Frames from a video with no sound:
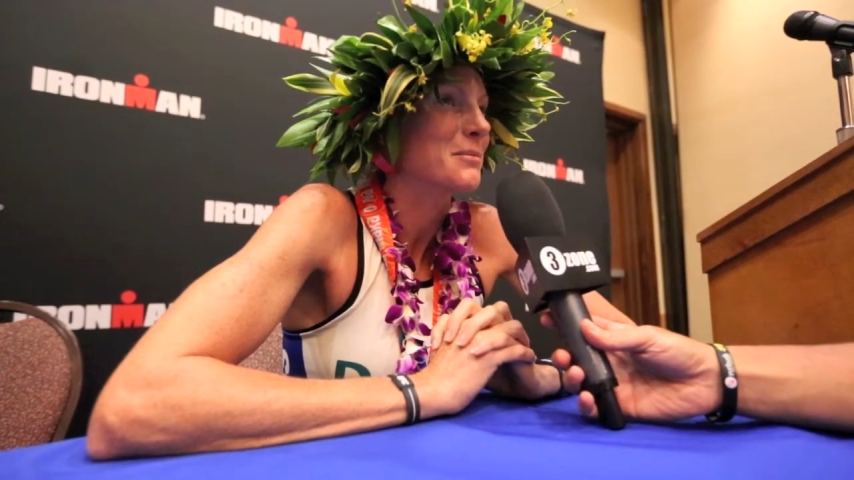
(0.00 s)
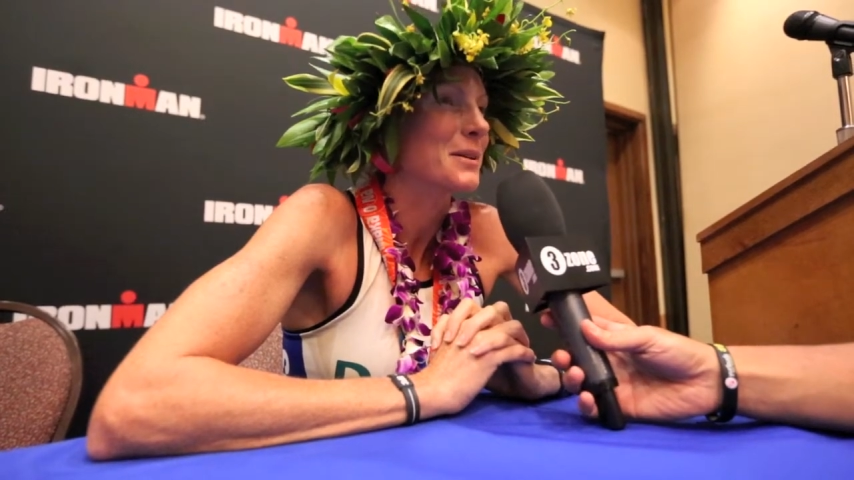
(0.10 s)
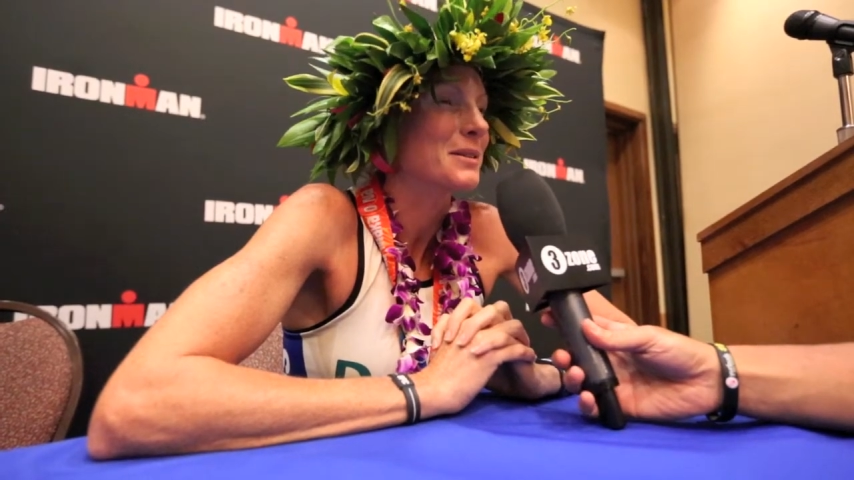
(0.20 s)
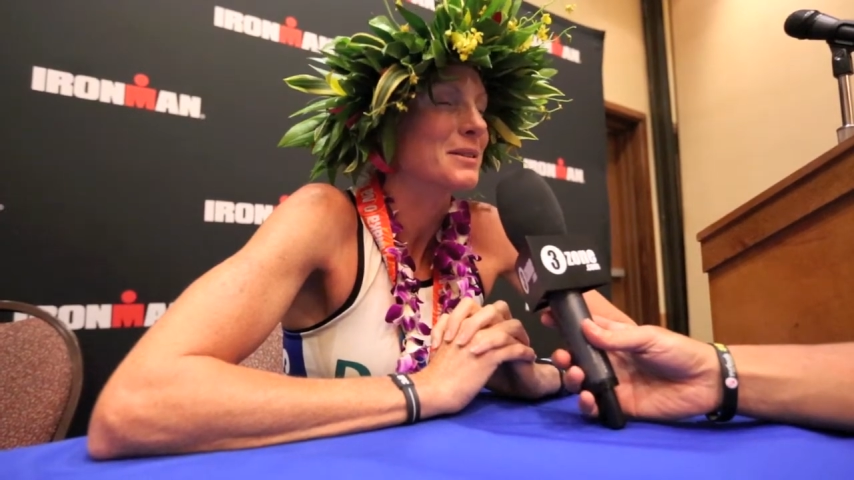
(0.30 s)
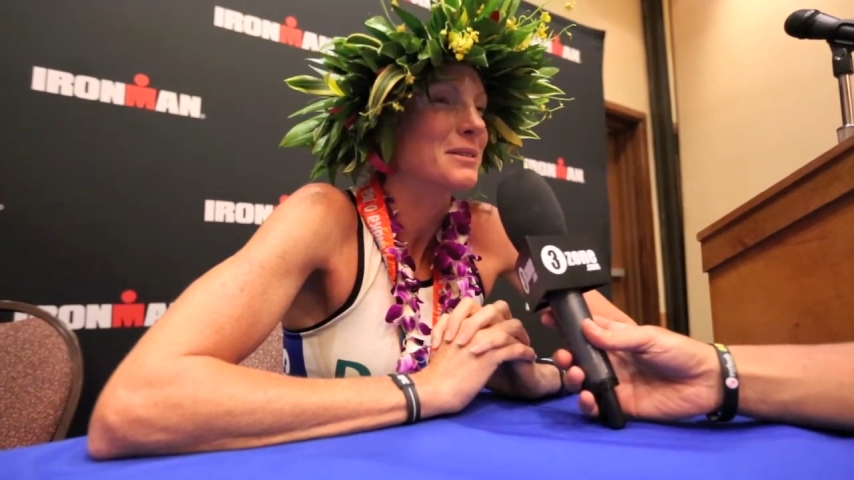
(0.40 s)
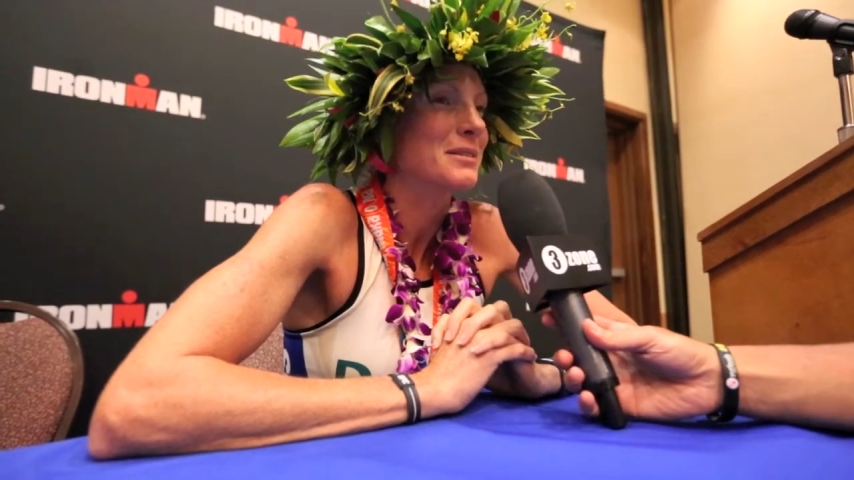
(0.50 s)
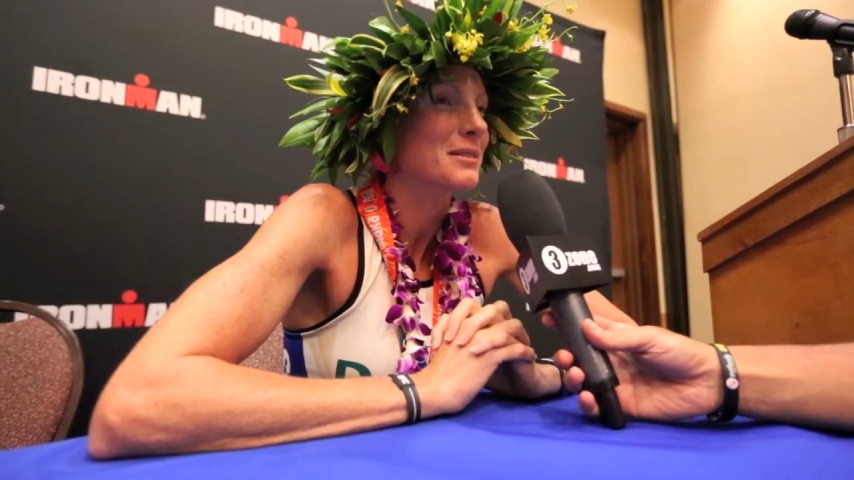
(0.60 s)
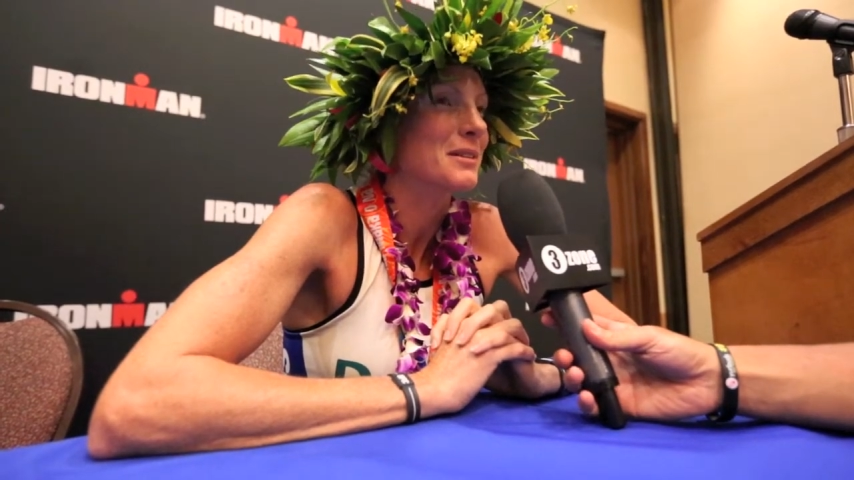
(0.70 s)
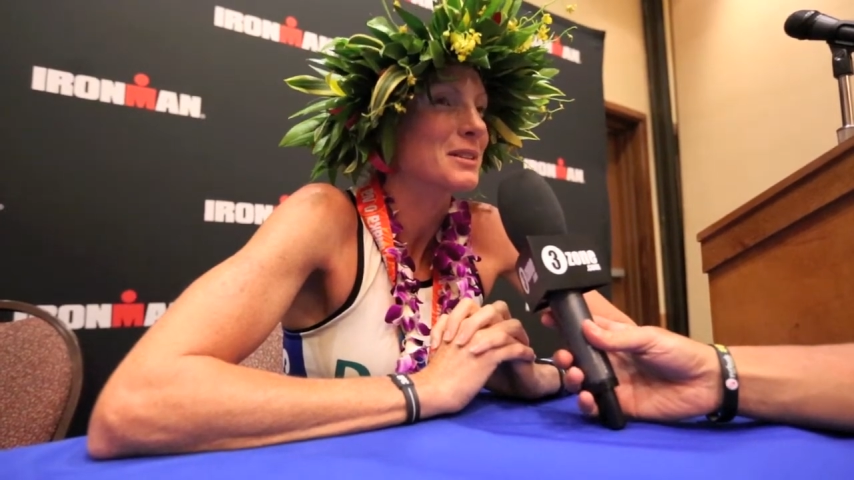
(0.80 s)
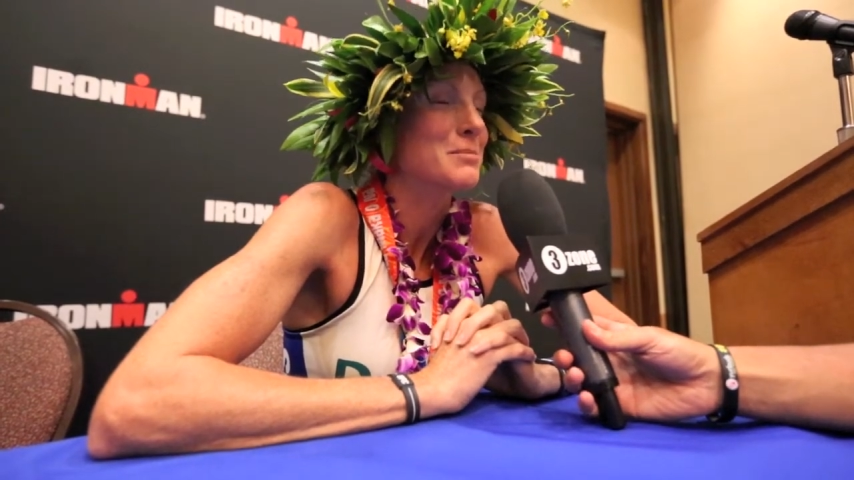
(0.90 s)

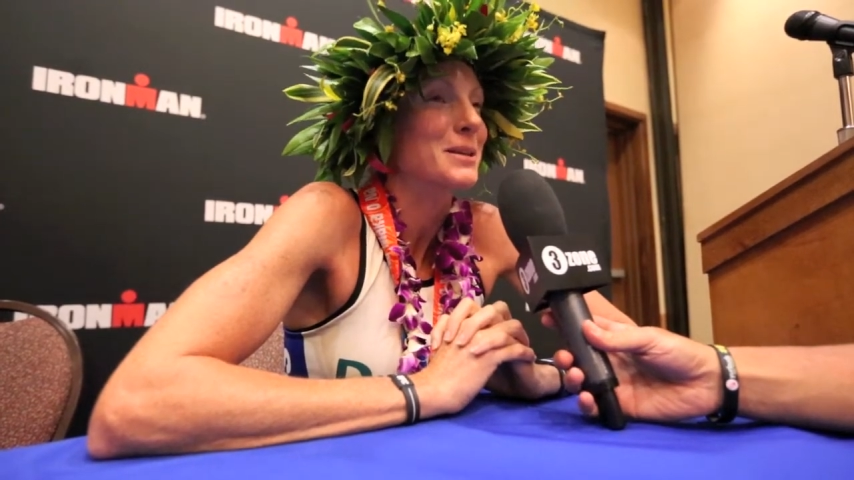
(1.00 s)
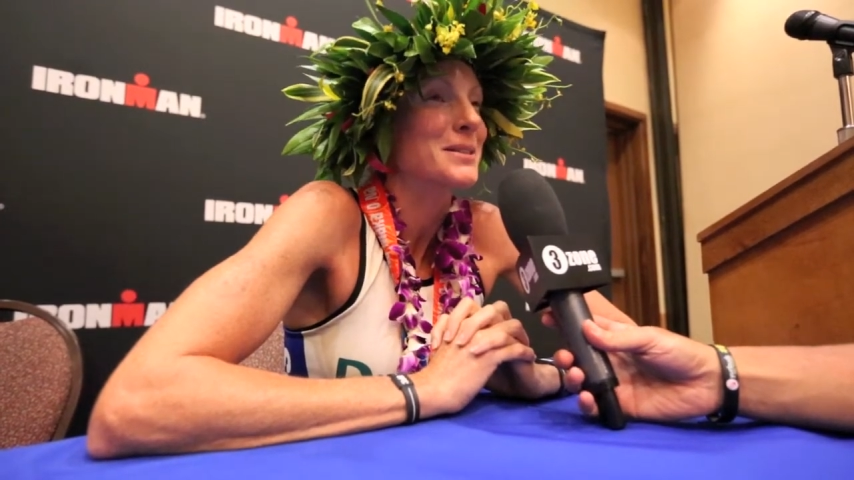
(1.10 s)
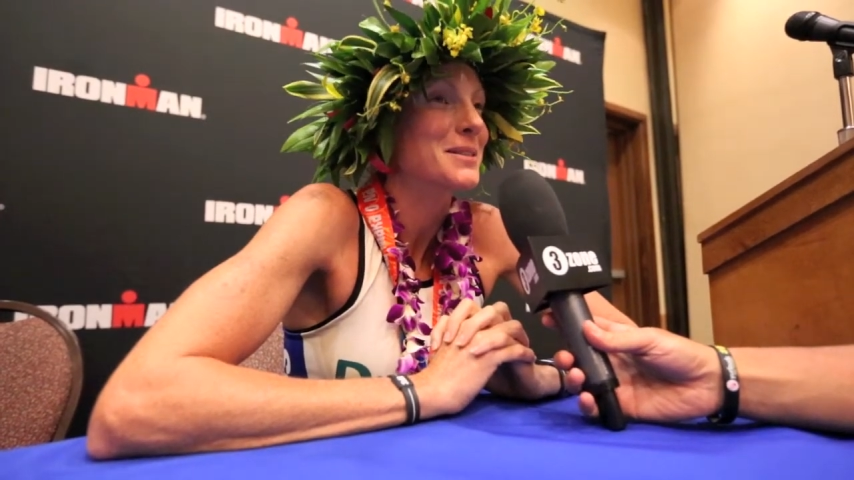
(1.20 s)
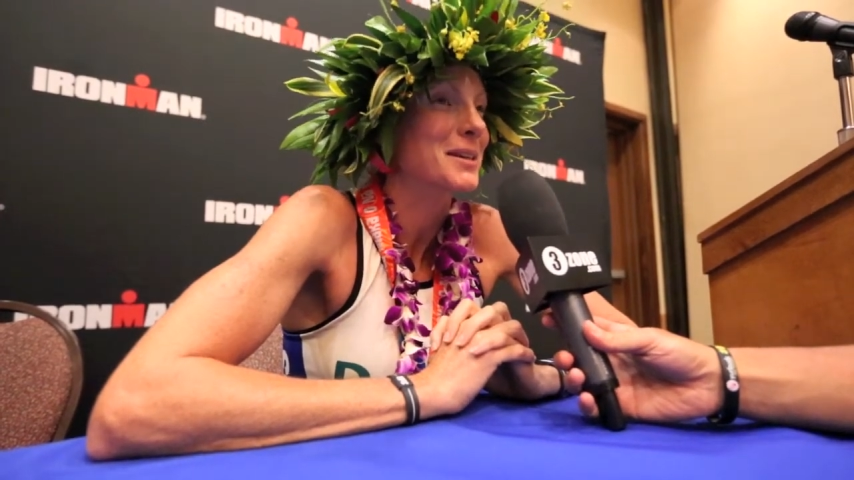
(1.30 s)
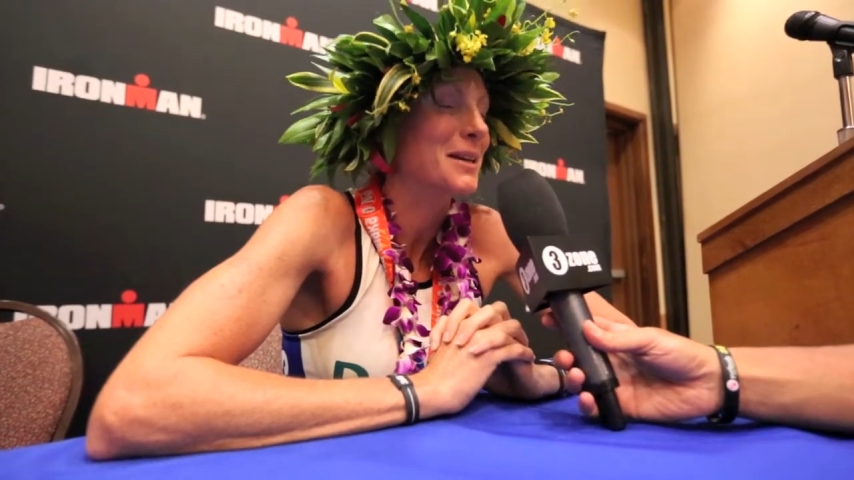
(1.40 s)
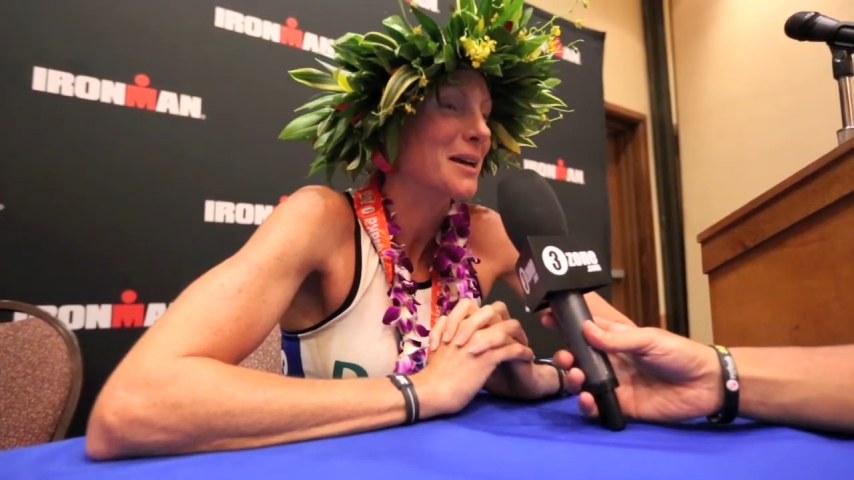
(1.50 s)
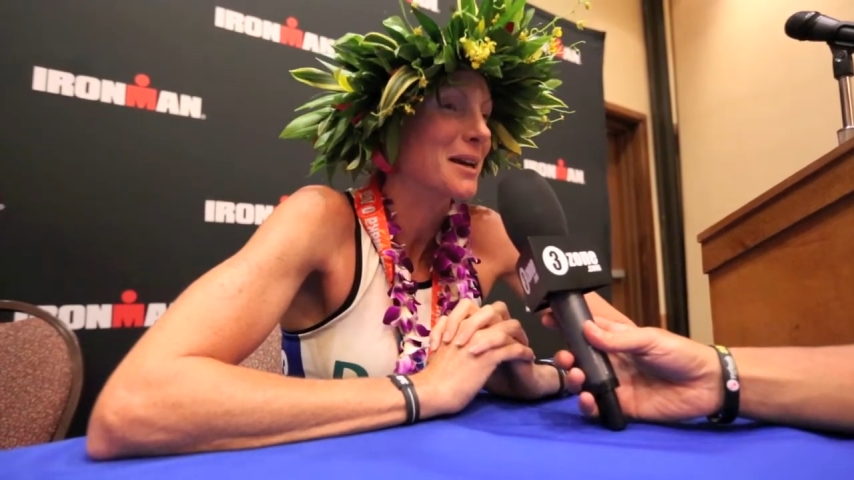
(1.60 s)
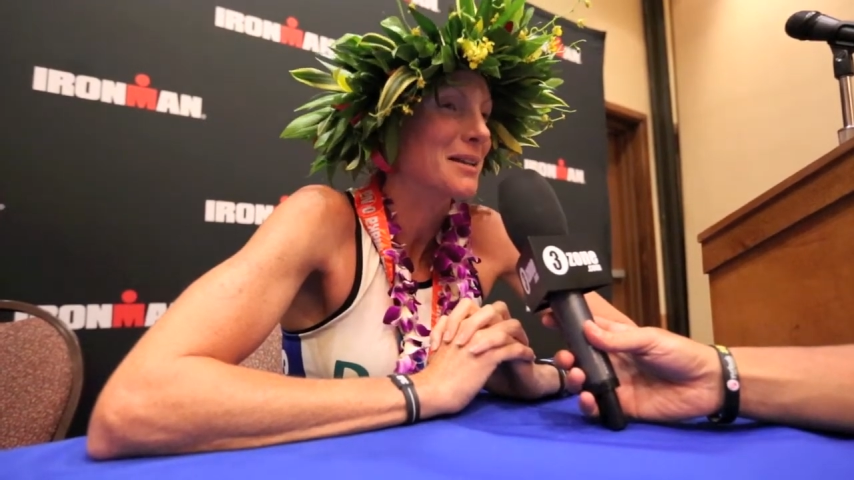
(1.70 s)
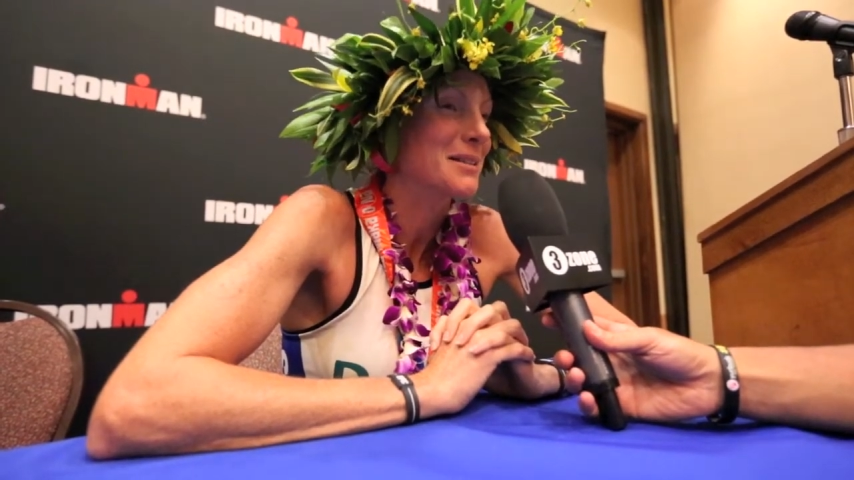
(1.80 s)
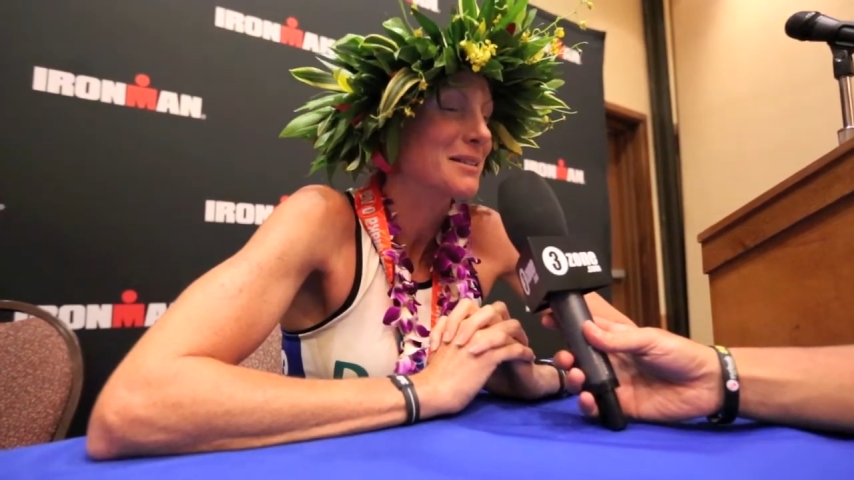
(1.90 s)
It's a blessing,
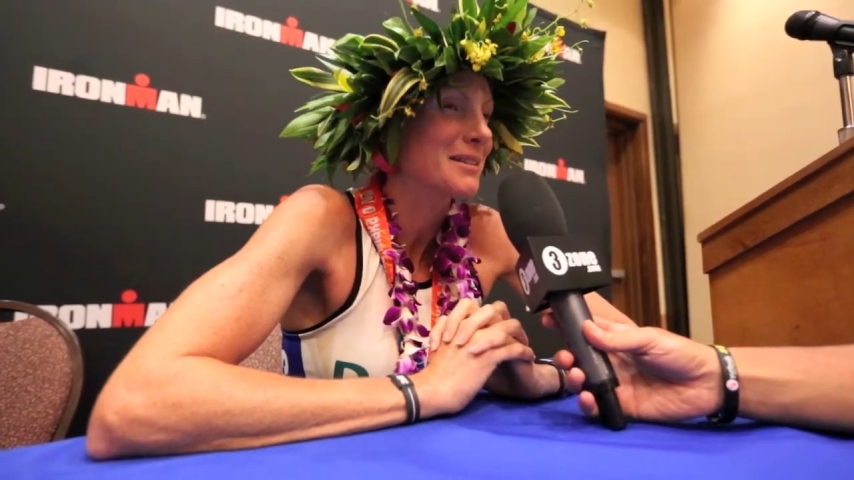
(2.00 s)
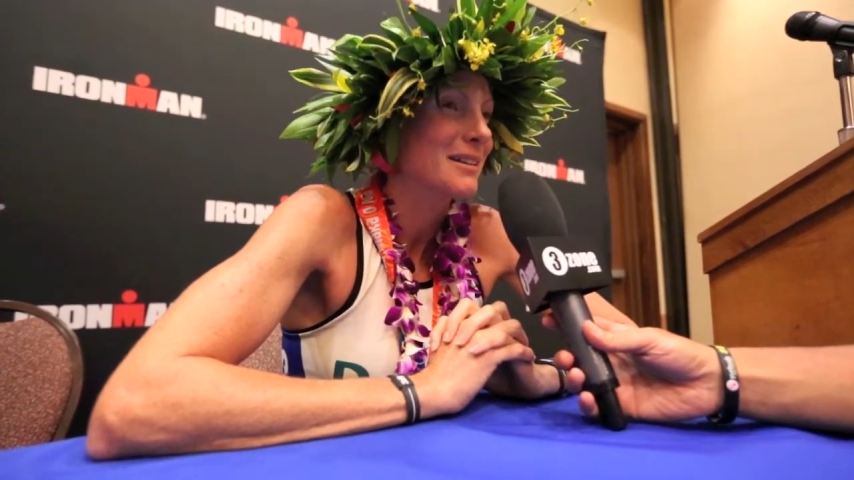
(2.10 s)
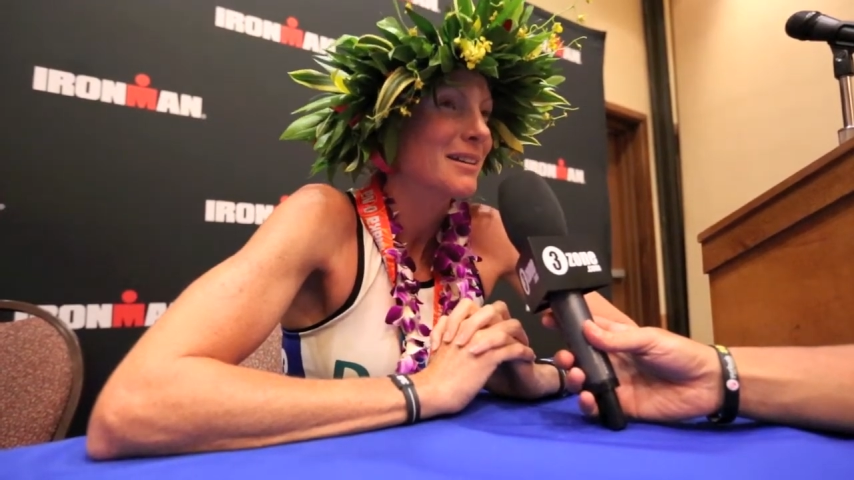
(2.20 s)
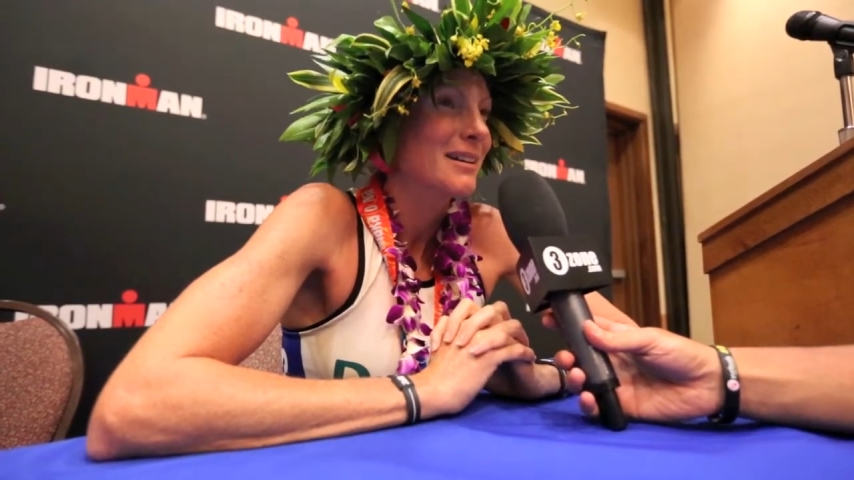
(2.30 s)
and